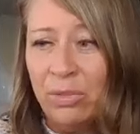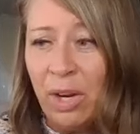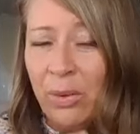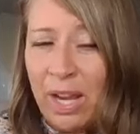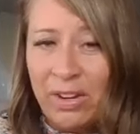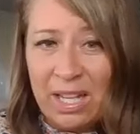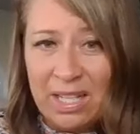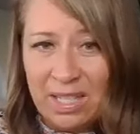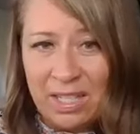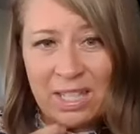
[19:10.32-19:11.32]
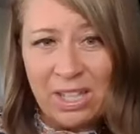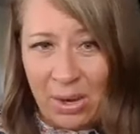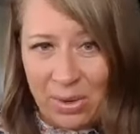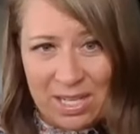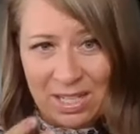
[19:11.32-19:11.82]
throat area to clear
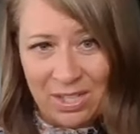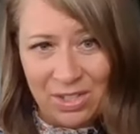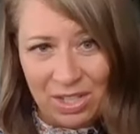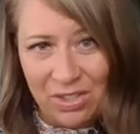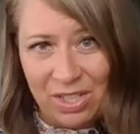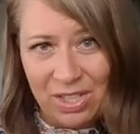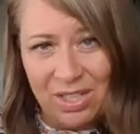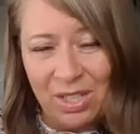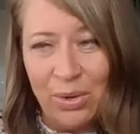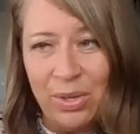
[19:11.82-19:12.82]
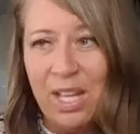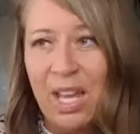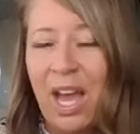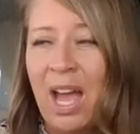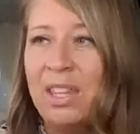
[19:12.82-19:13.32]
out any congestion. So
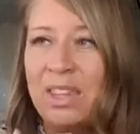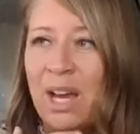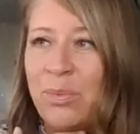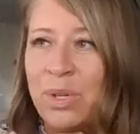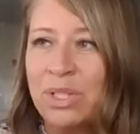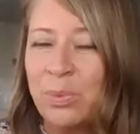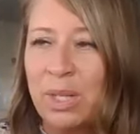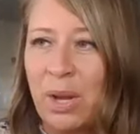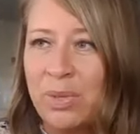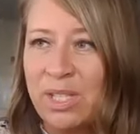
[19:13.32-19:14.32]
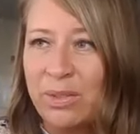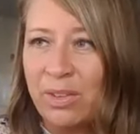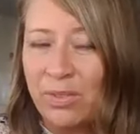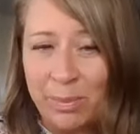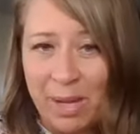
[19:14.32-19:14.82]
that was what I was
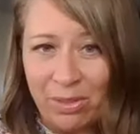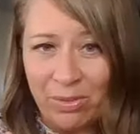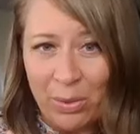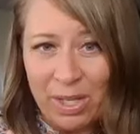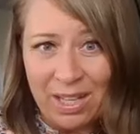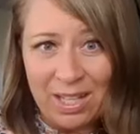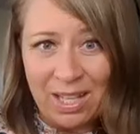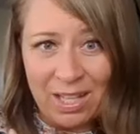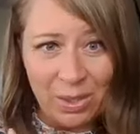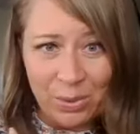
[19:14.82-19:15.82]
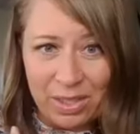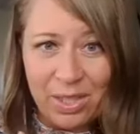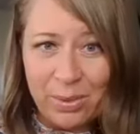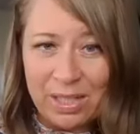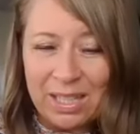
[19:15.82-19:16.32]
doing for my throat healing. It healed
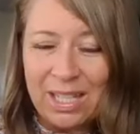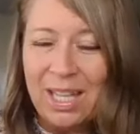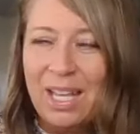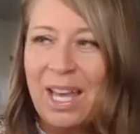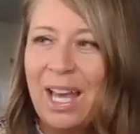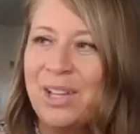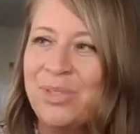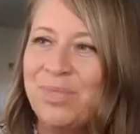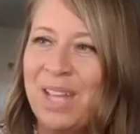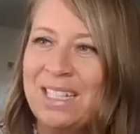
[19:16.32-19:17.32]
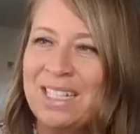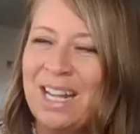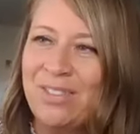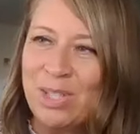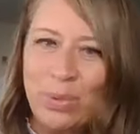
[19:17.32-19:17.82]
really quickly. I
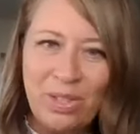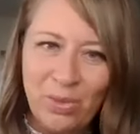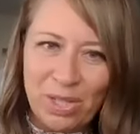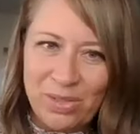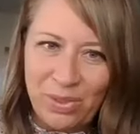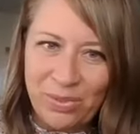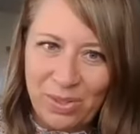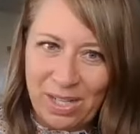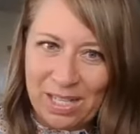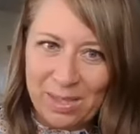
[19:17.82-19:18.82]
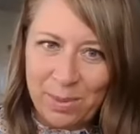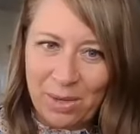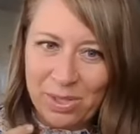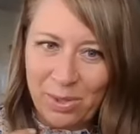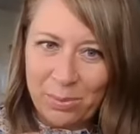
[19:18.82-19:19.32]
did have a squeaky voice for a few days, but
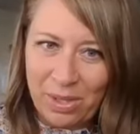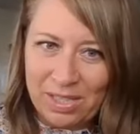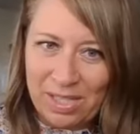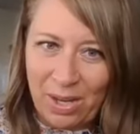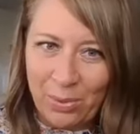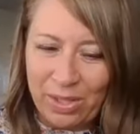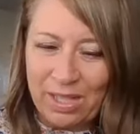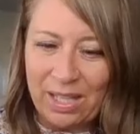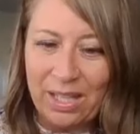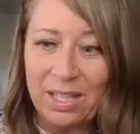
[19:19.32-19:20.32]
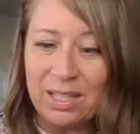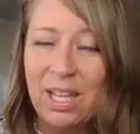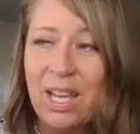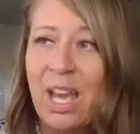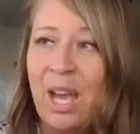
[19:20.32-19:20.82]
I was so impressed at how quickly it healed.
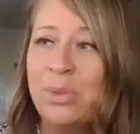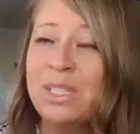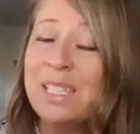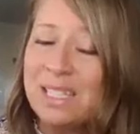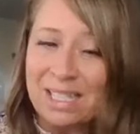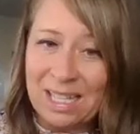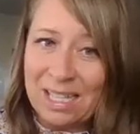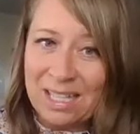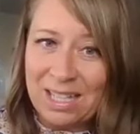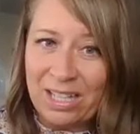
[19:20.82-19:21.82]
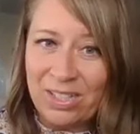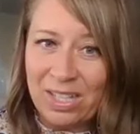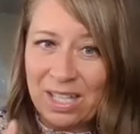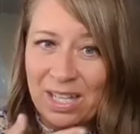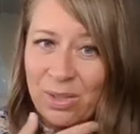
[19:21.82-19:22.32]
I wasn't sick. I
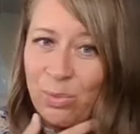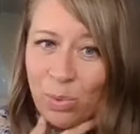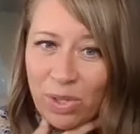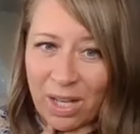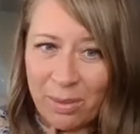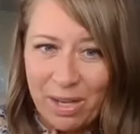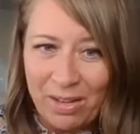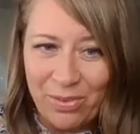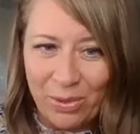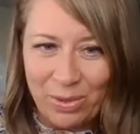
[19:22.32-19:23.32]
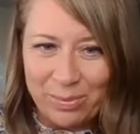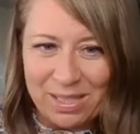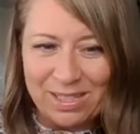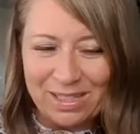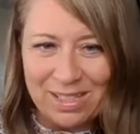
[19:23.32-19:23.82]
just had worn out my vocal
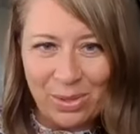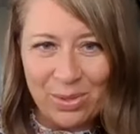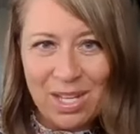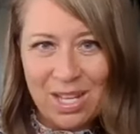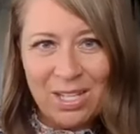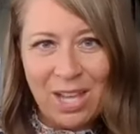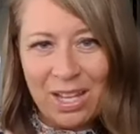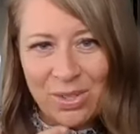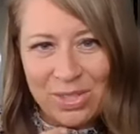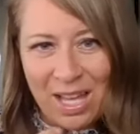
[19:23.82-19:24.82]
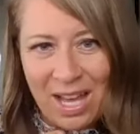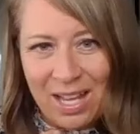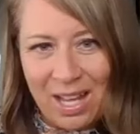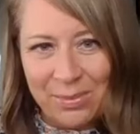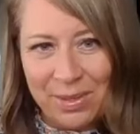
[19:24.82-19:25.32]
muscles. So I used that